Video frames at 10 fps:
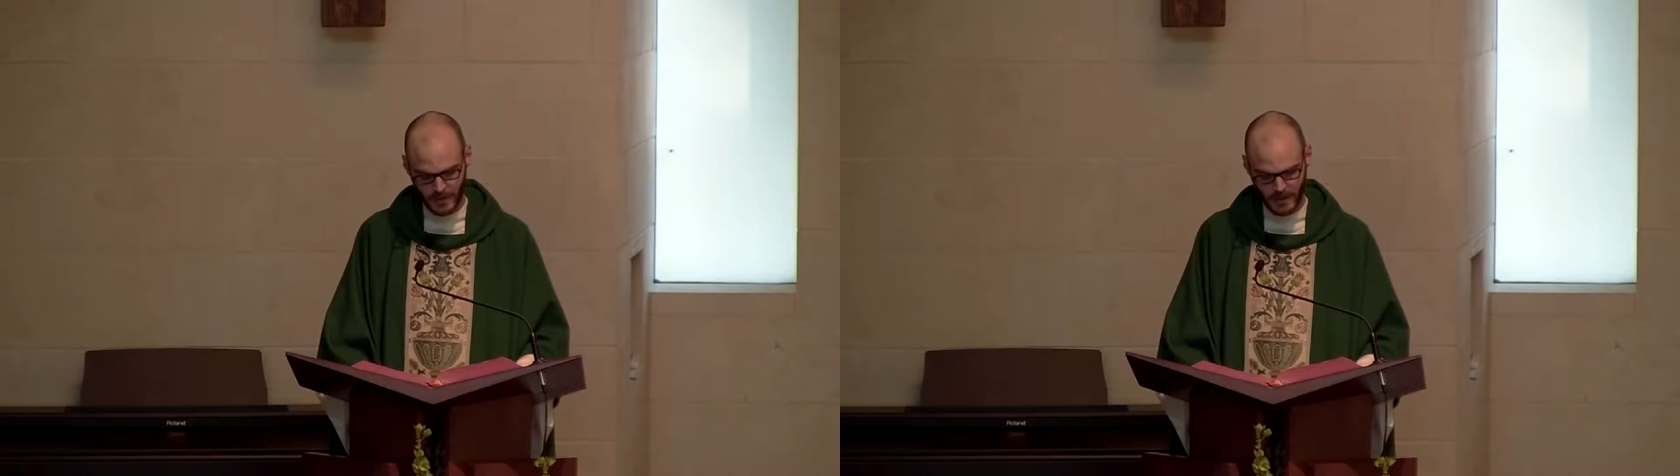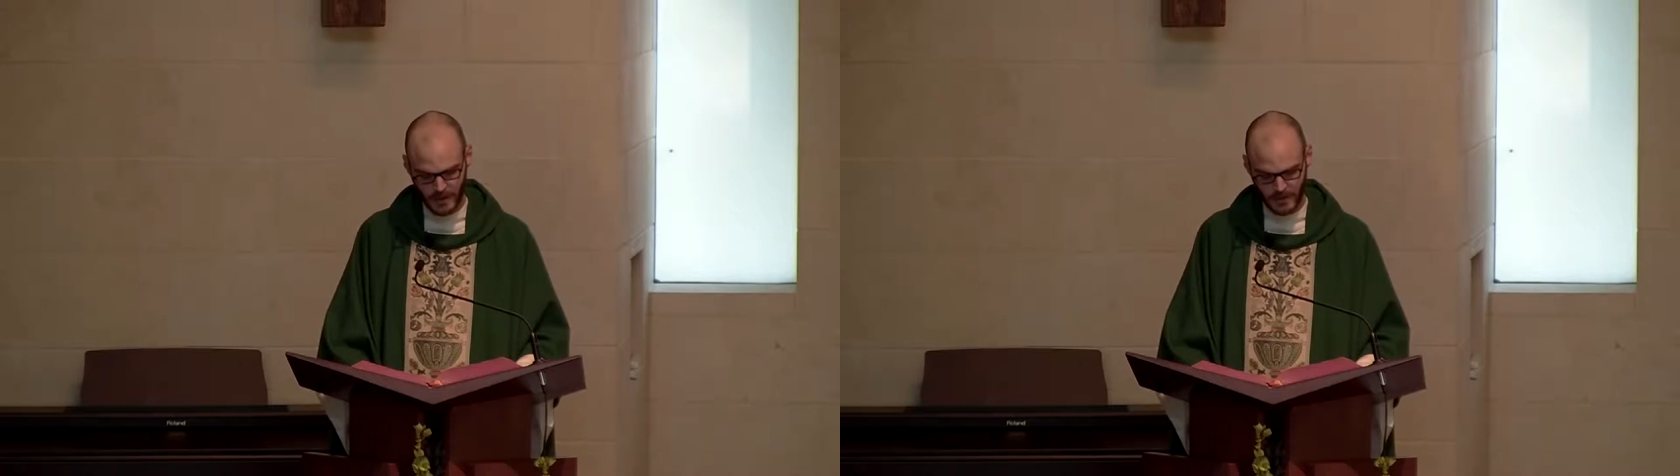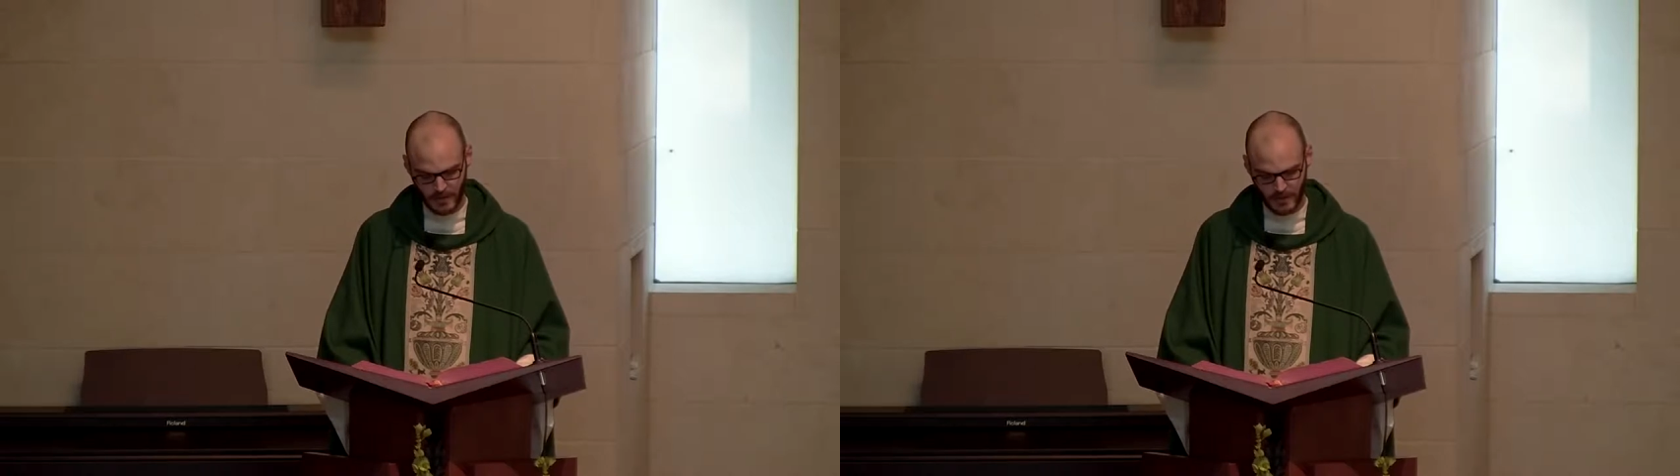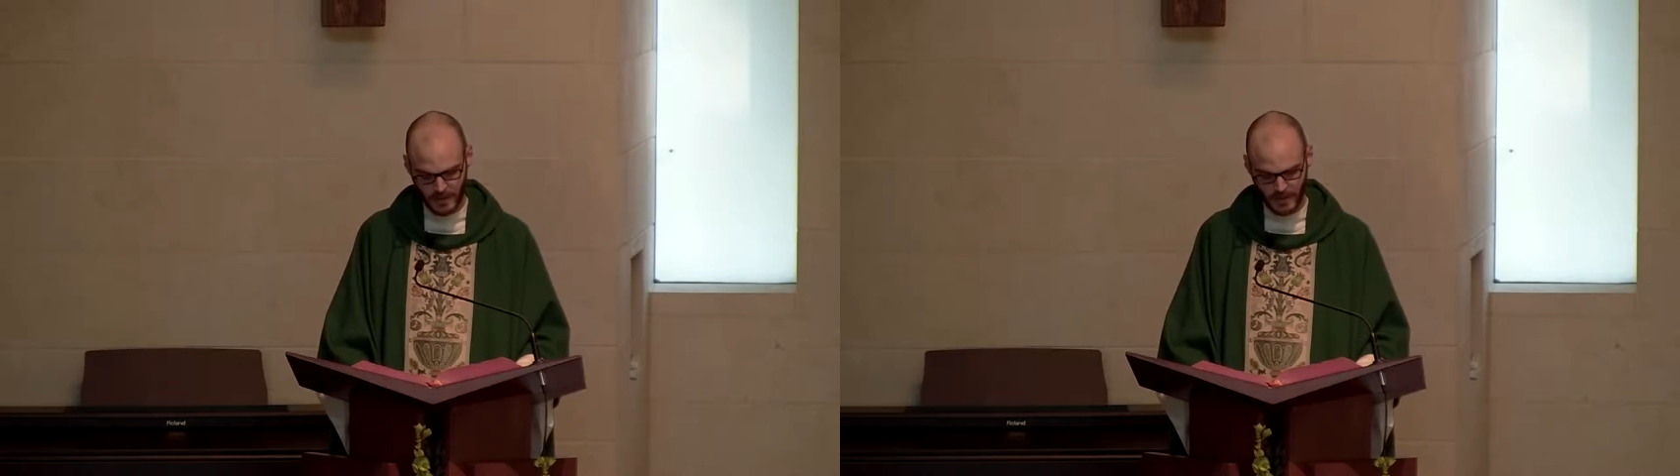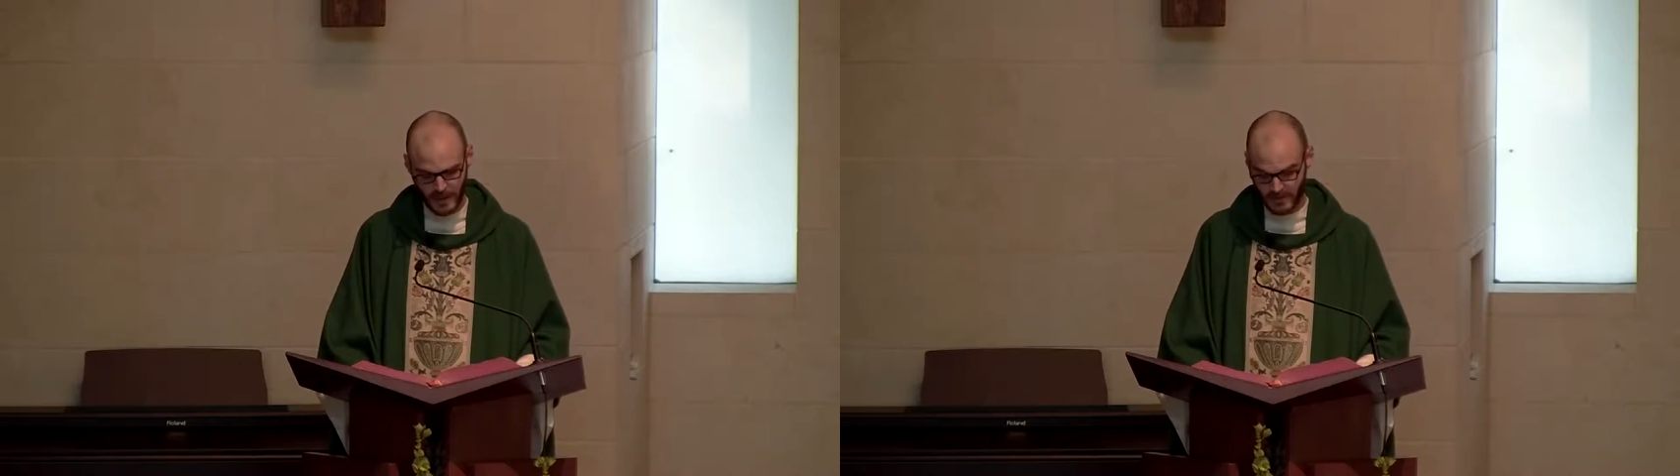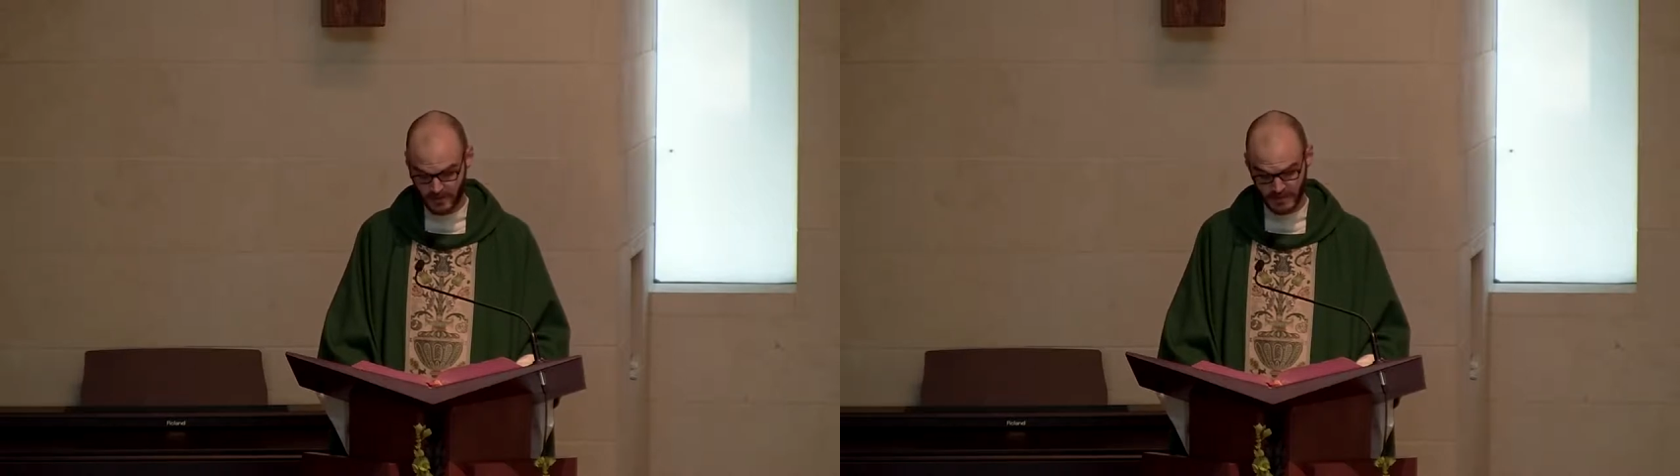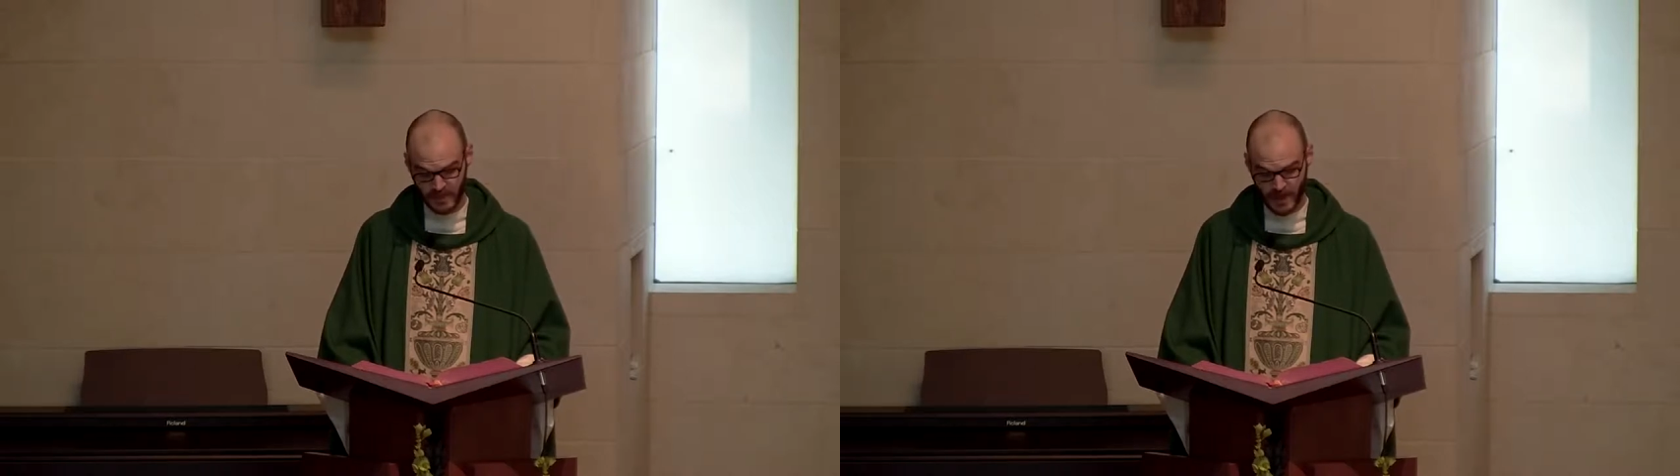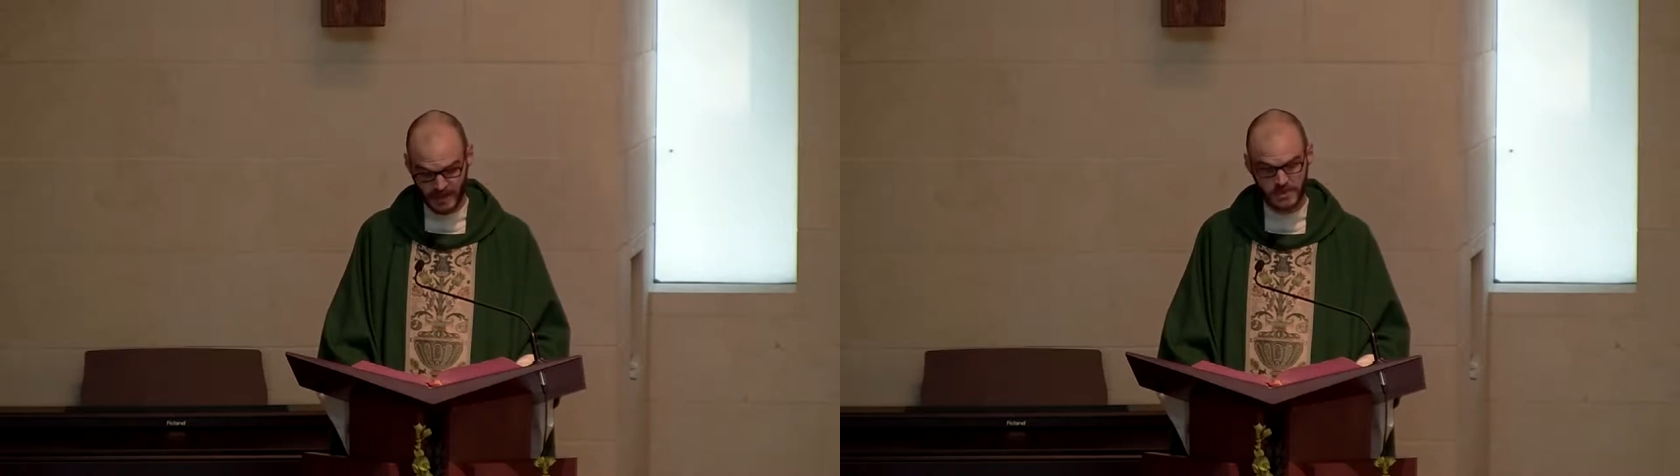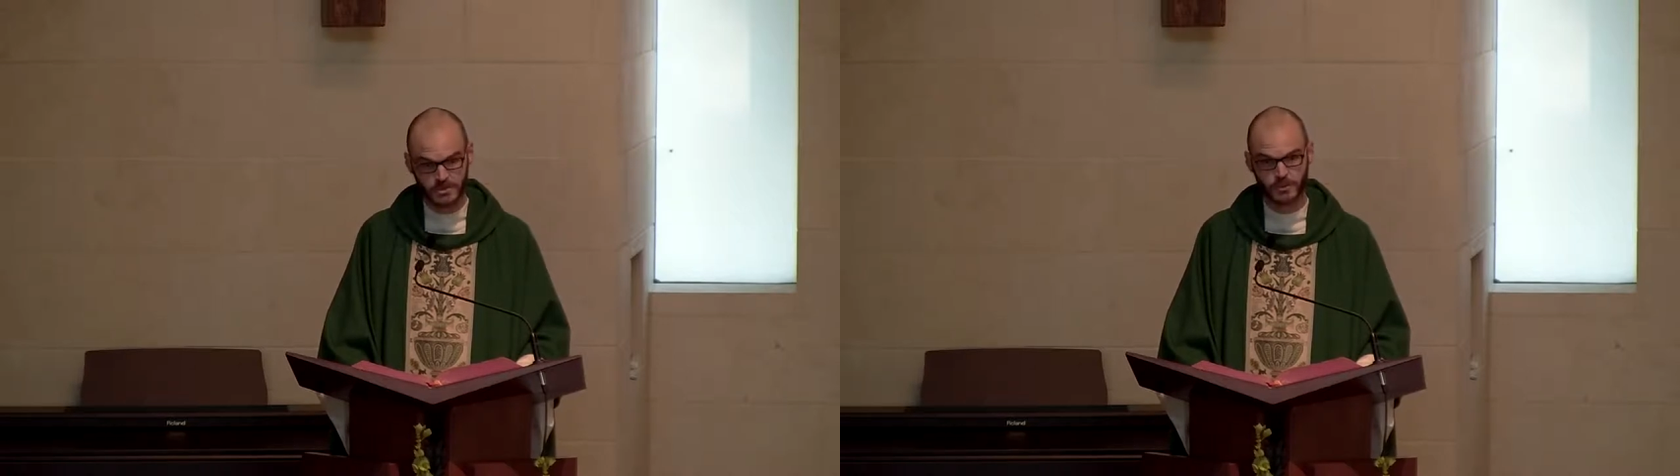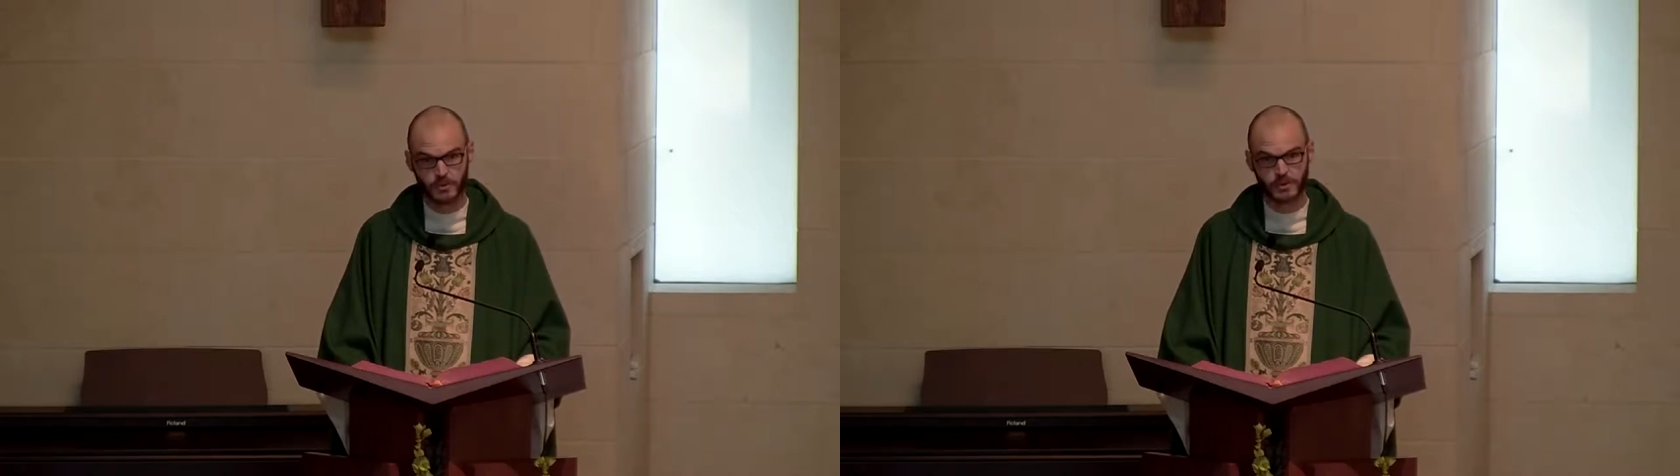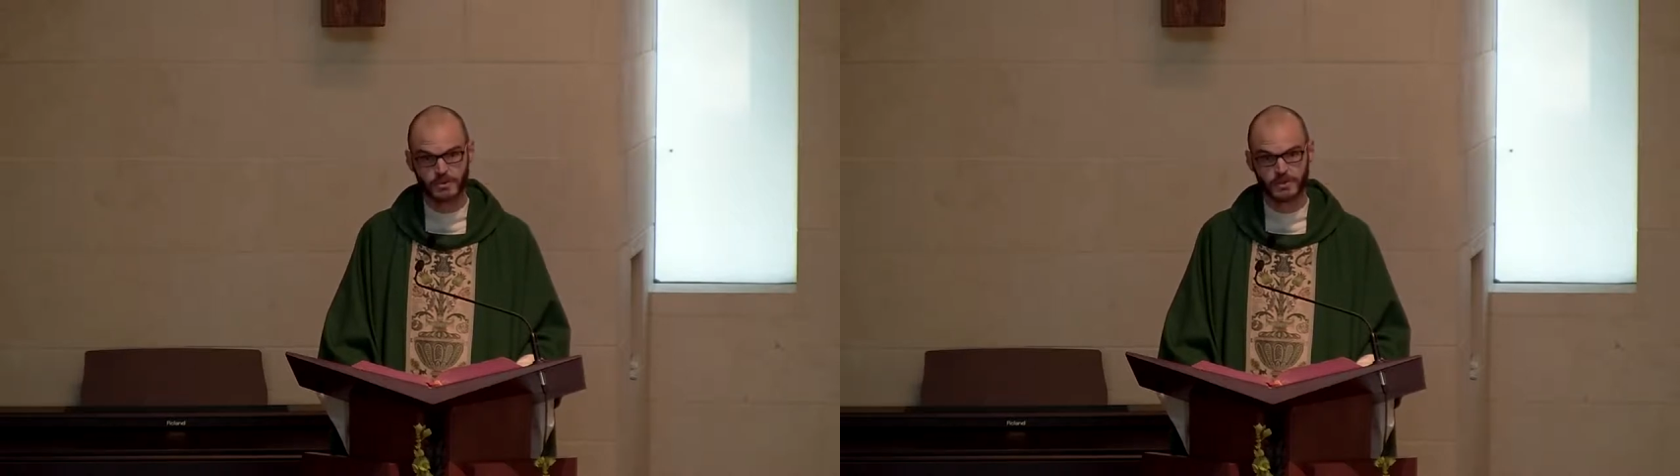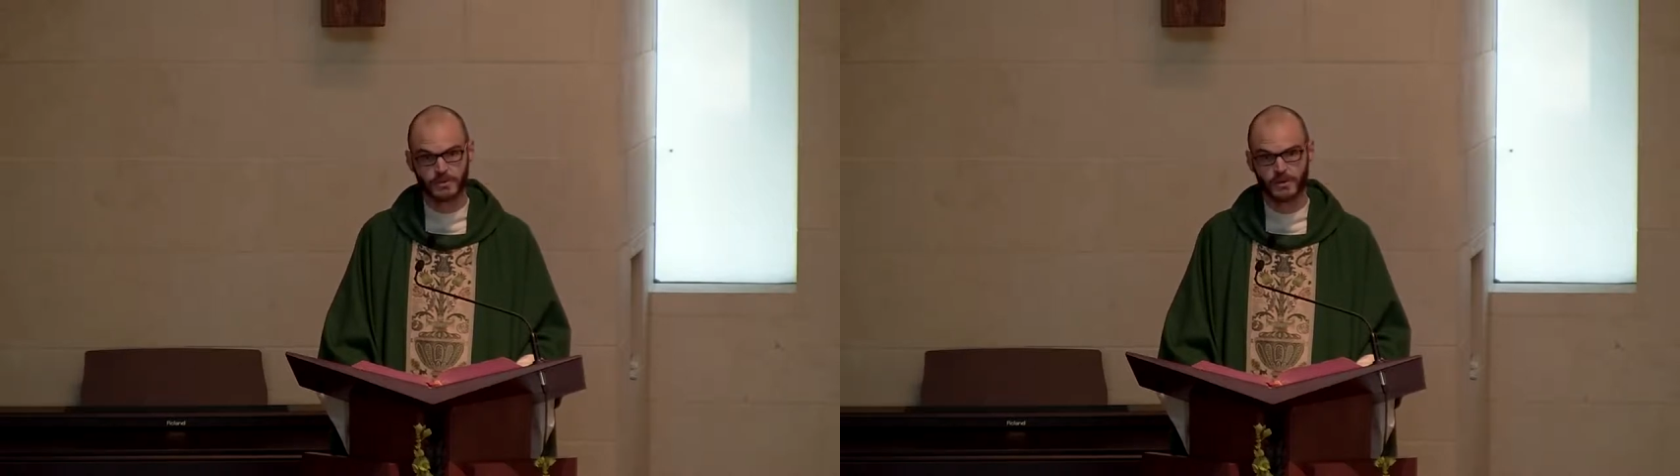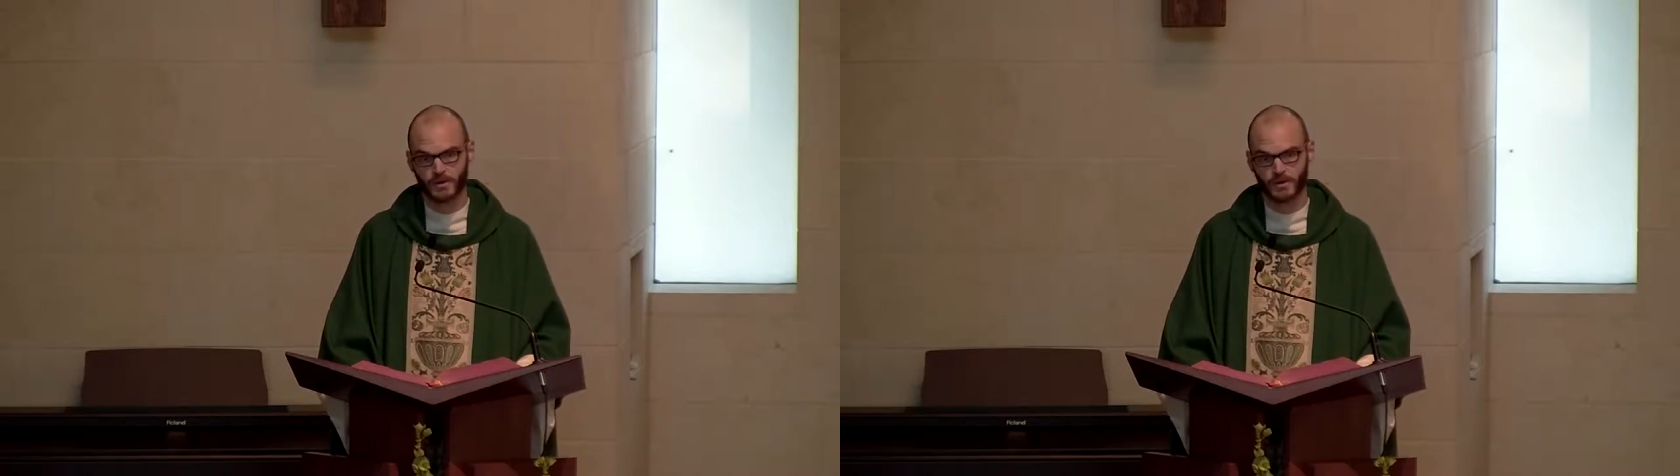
um, that demands true worship,